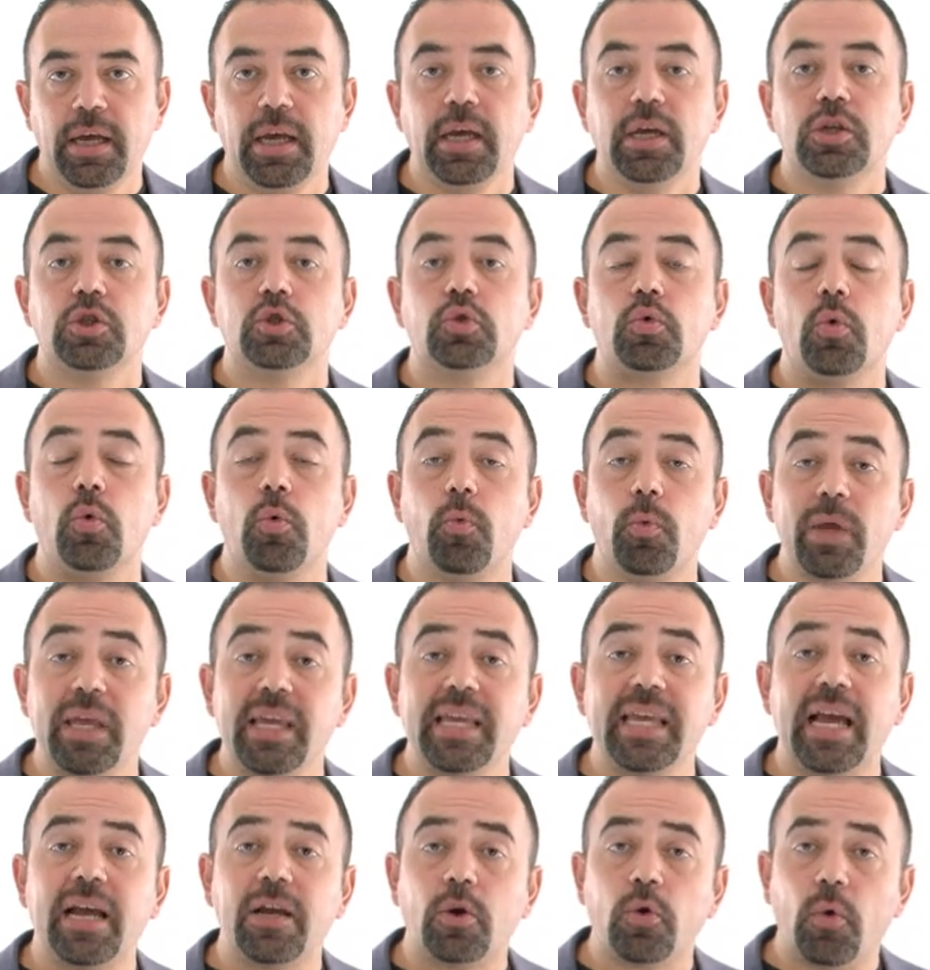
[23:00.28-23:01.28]
So we
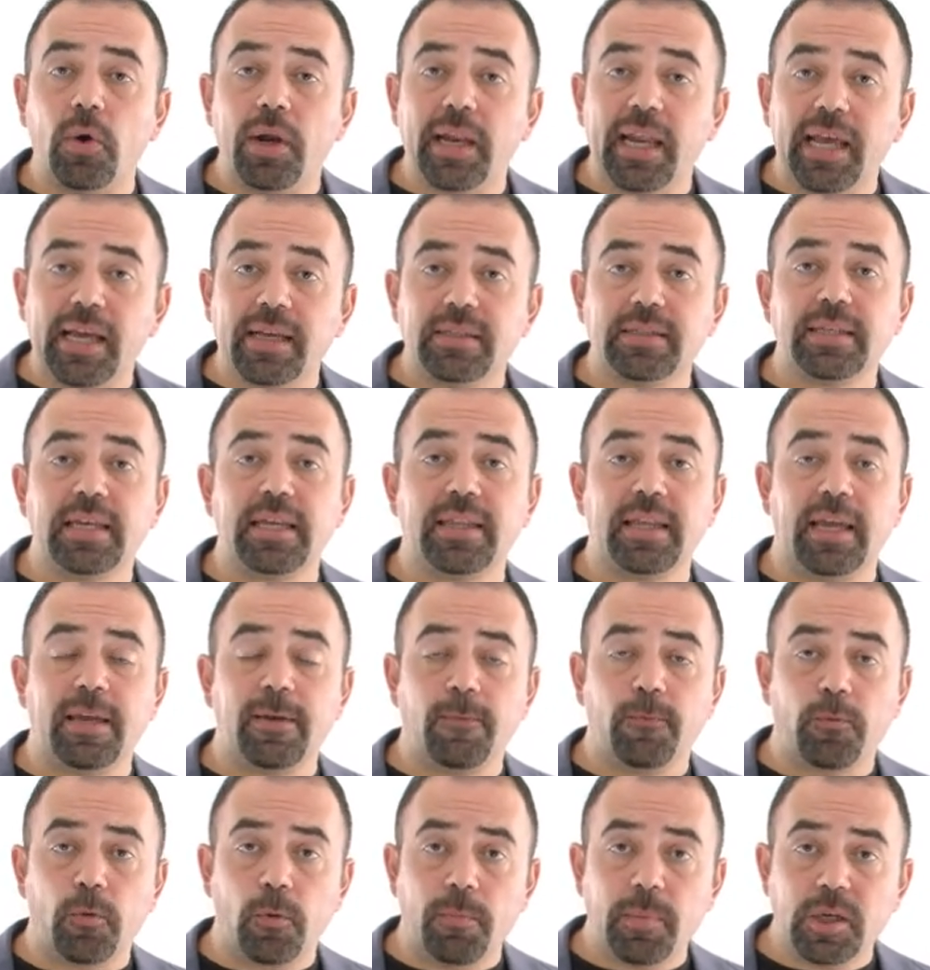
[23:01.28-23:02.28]
can collect the
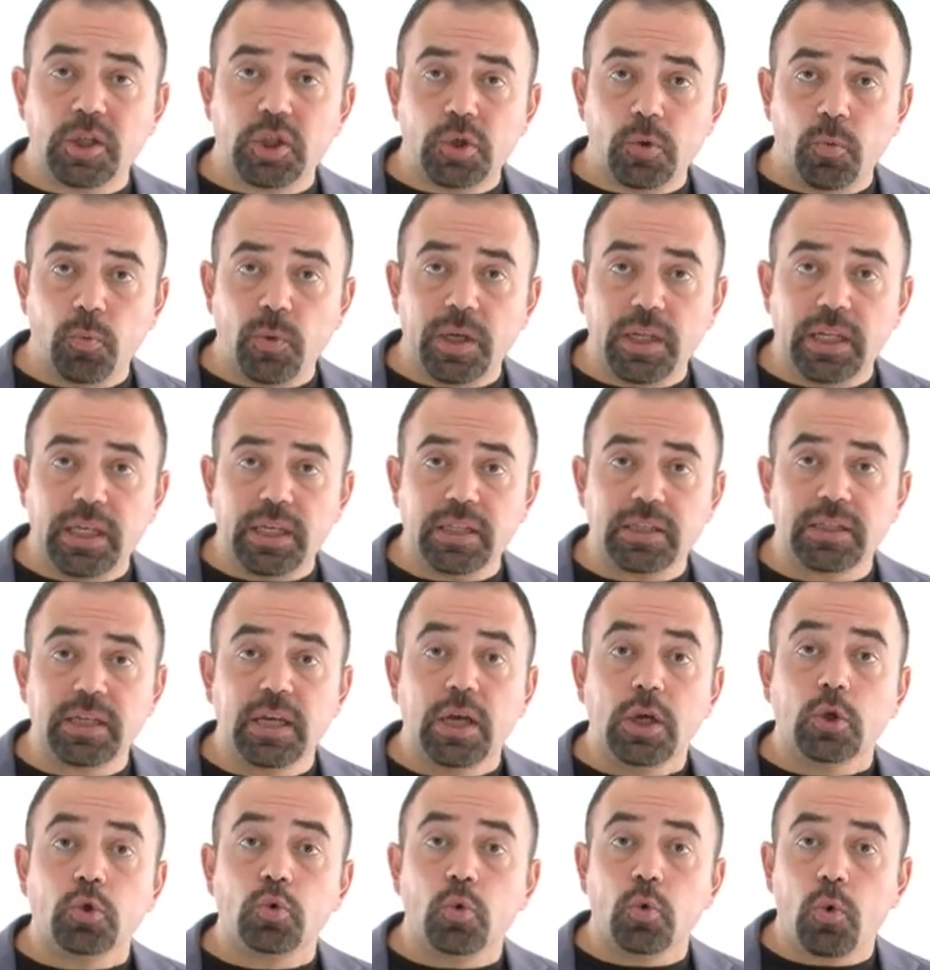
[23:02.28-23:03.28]
information we need
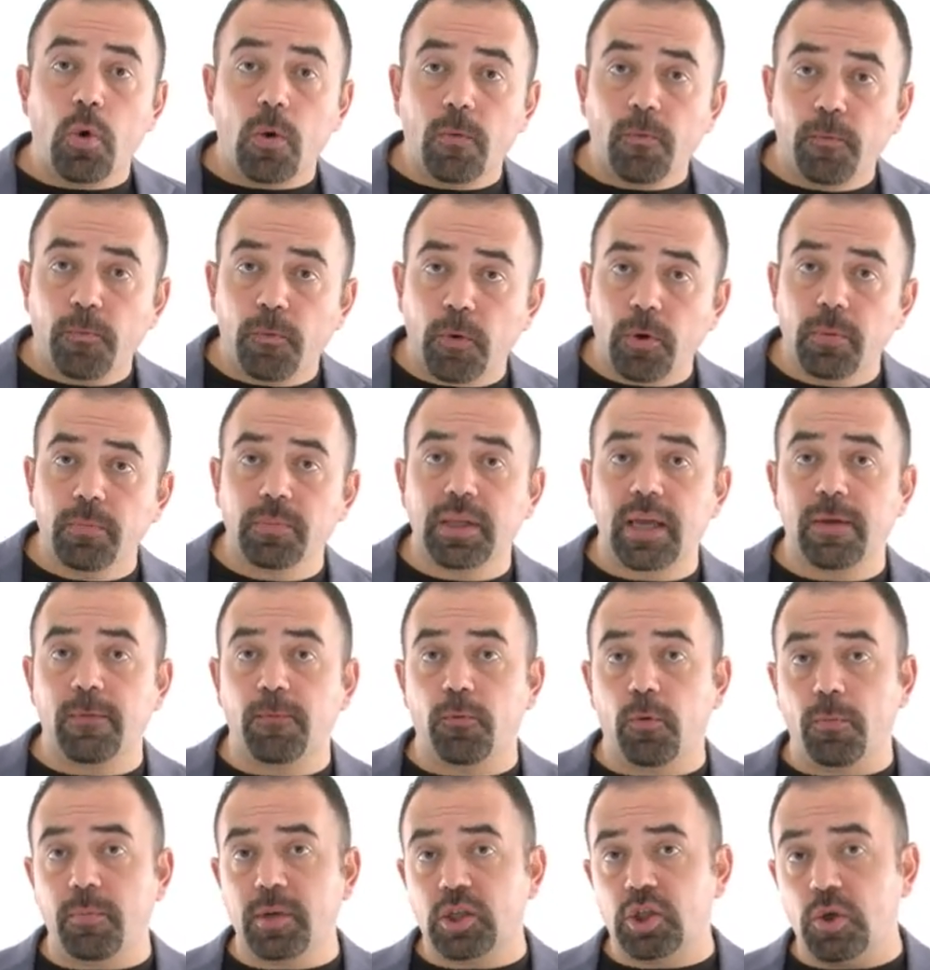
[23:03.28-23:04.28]
to confirm the
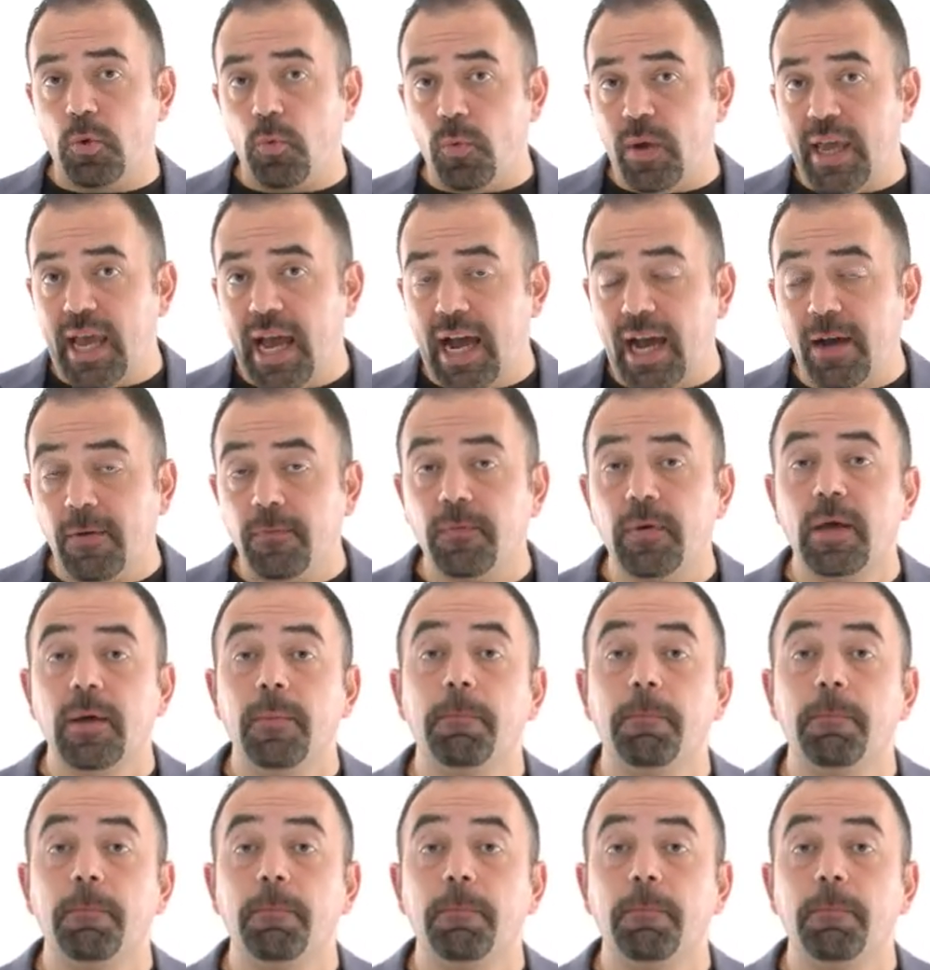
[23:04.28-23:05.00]
information we have,